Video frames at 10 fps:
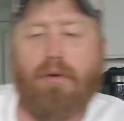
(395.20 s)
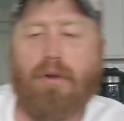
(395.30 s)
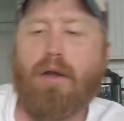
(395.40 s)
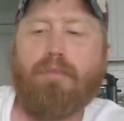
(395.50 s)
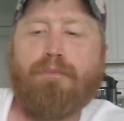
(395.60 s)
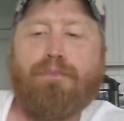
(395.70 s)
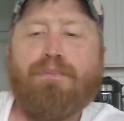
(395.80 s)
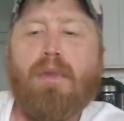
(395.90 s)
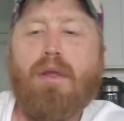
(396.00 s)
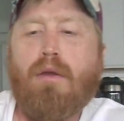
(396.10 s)
there we go.
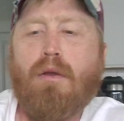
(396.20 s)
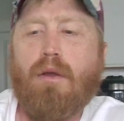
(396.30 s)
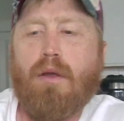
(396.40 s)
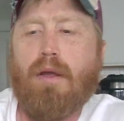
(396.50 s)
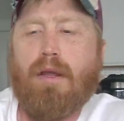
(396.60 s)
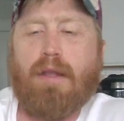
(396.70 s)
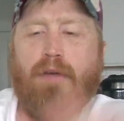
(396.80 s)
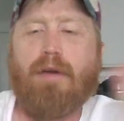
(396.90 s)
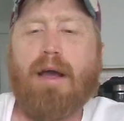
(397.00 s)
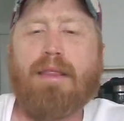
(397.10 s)
And
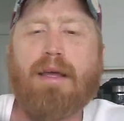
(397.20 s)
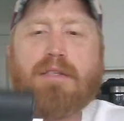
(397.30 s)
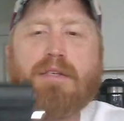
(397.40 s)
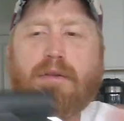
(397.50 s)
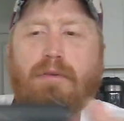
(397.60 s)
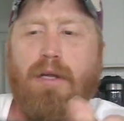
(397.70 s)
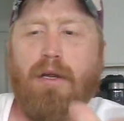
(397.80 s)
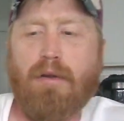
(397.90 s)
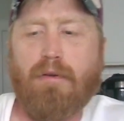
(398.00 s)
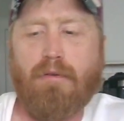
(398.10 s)
then ride that to the
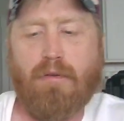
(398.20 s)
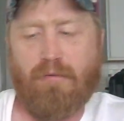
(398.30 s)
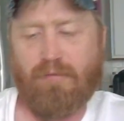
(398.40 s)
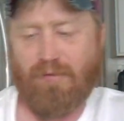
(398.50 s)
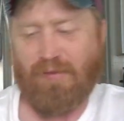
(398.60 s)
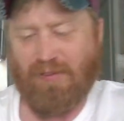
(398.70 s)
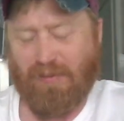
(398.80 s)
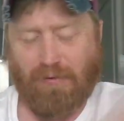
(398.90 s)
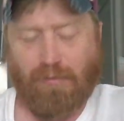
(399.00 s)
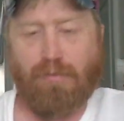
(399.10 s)
rear.
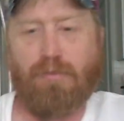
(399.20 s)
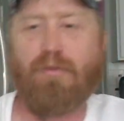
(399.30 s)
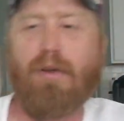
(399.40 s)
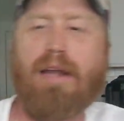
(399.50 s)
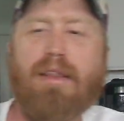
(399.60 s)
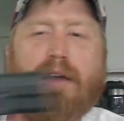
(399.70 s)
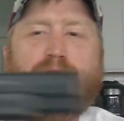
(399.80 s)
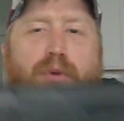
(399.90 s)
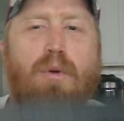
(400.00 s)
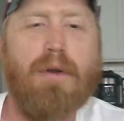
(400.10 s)
Ride
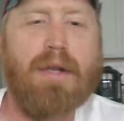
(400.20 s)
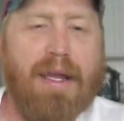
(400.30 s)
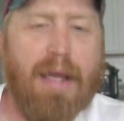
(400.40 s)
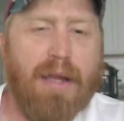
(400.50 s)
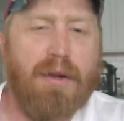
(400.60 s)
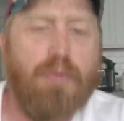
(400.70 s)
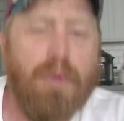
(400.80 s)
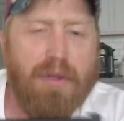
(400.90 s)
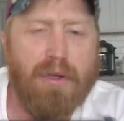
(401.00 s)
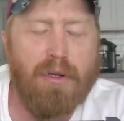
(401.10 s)
that forward again with